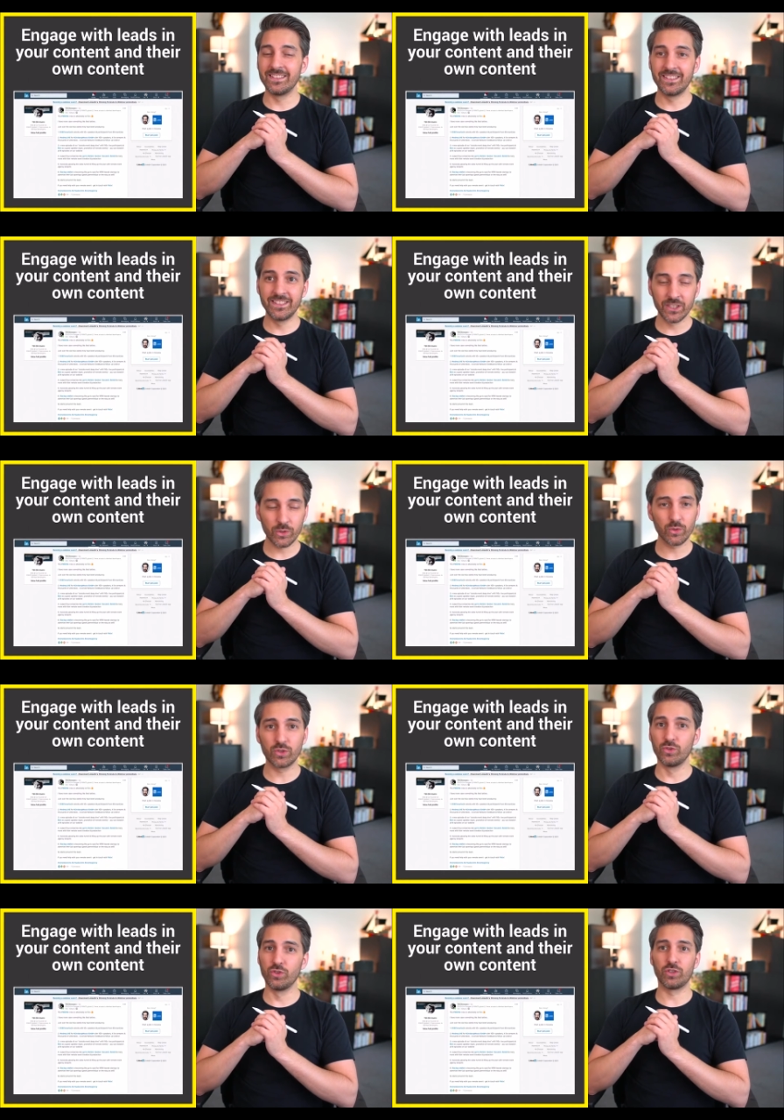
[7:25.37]
zero
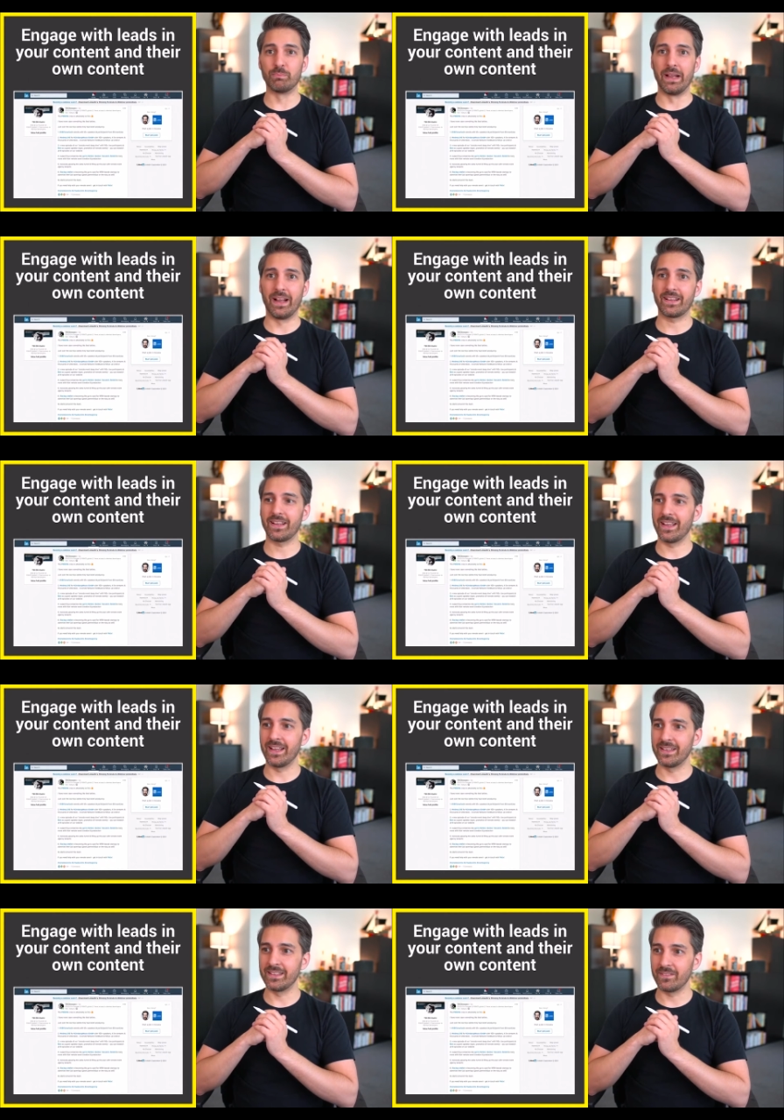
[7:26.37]
douchebag
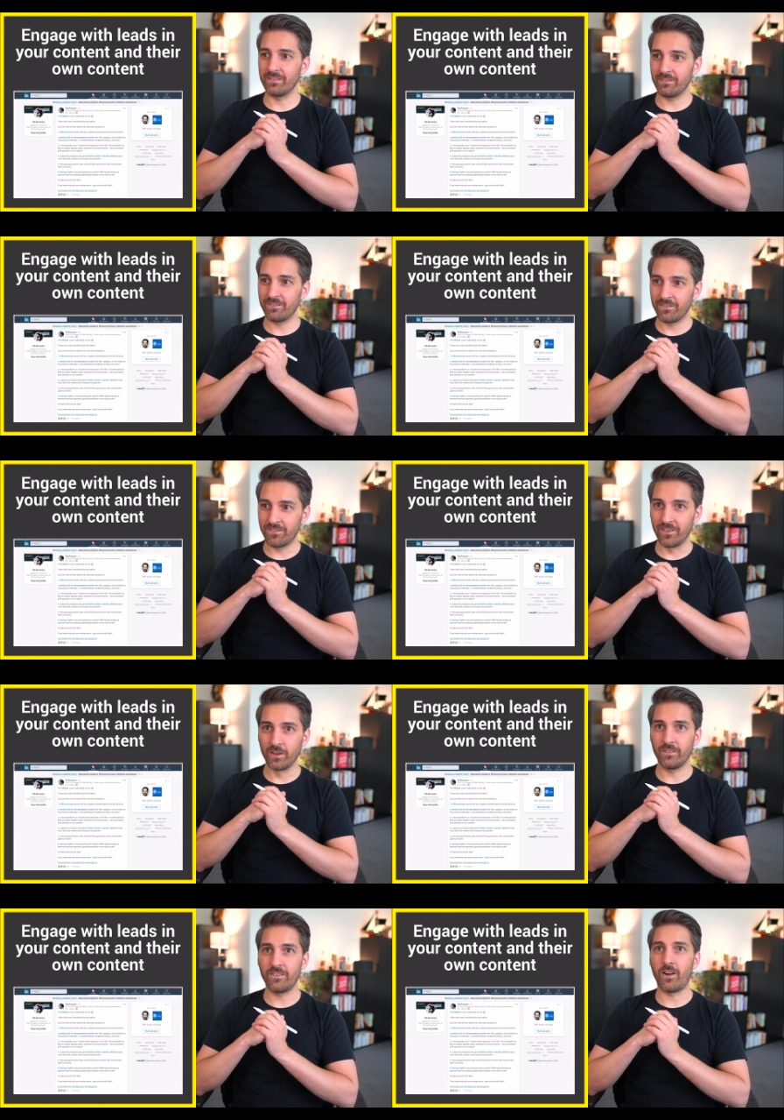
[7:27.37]
and full
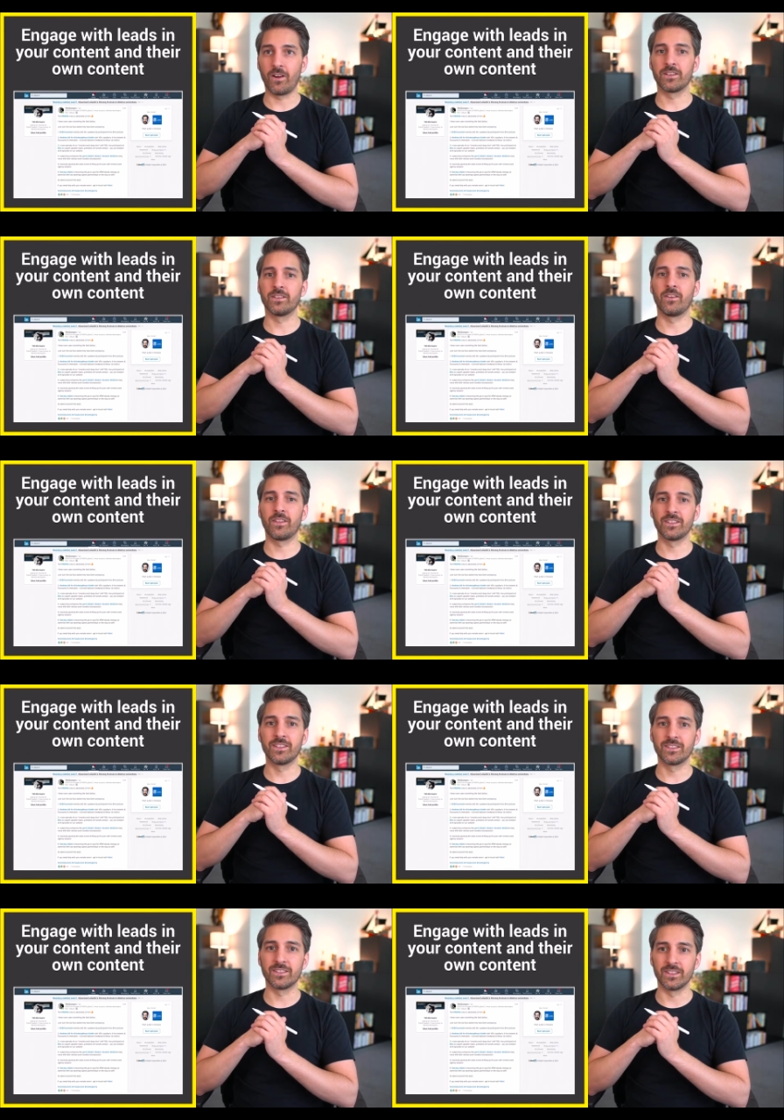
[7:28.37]
of heart and
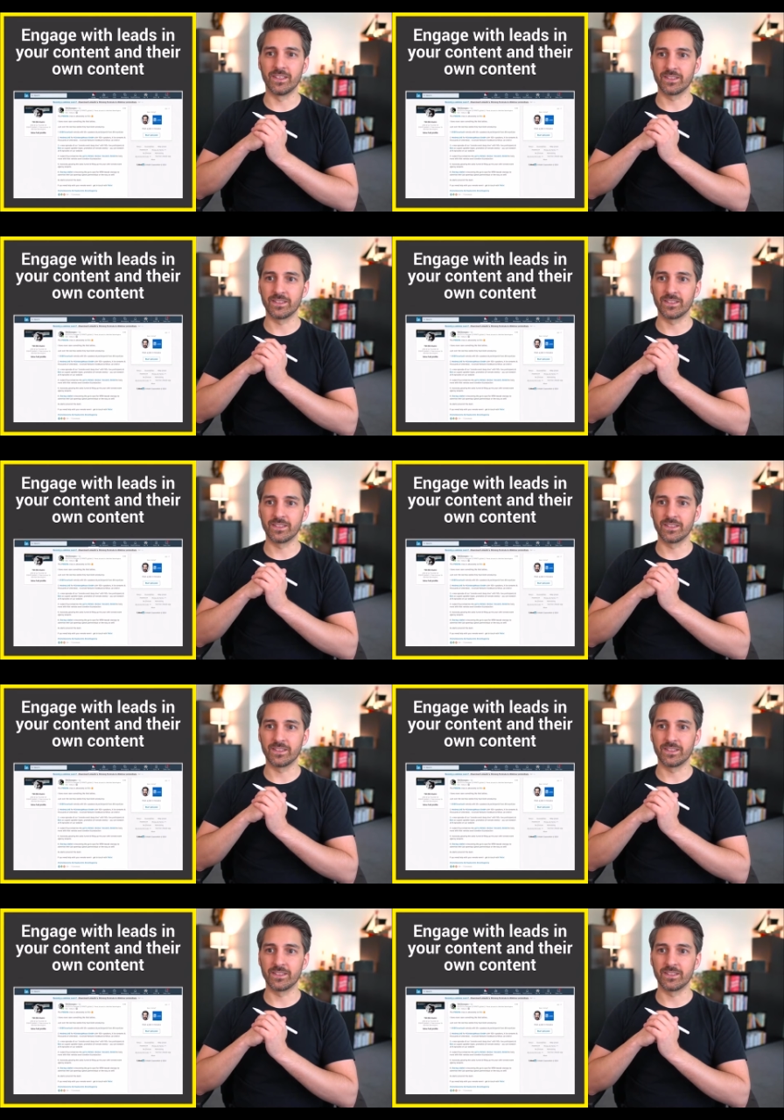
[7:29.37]
authenticity.